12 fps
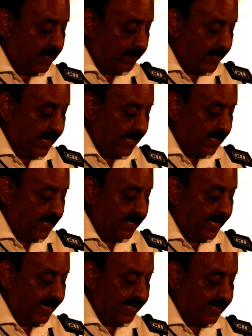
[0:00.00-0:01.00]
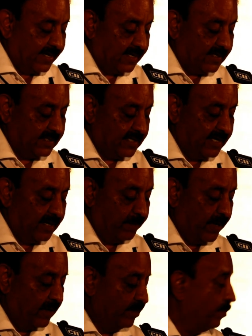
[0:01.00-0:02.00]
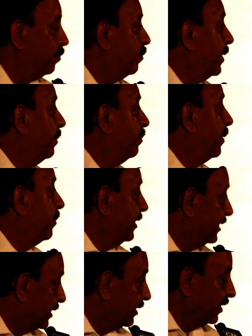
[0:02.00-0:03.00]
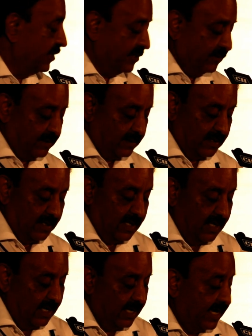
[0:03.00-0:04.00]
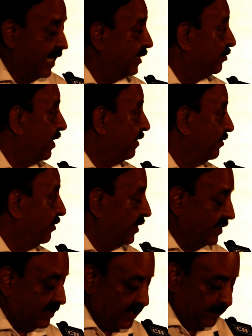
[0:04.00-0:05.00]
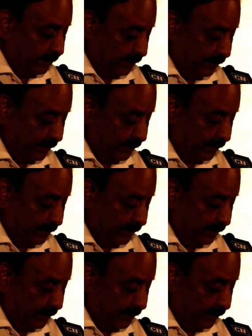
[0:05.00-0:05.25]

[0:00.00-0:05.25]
Thapiyal, Director, Center Pulp and Paper Research Institute. Nice to have you here, sir.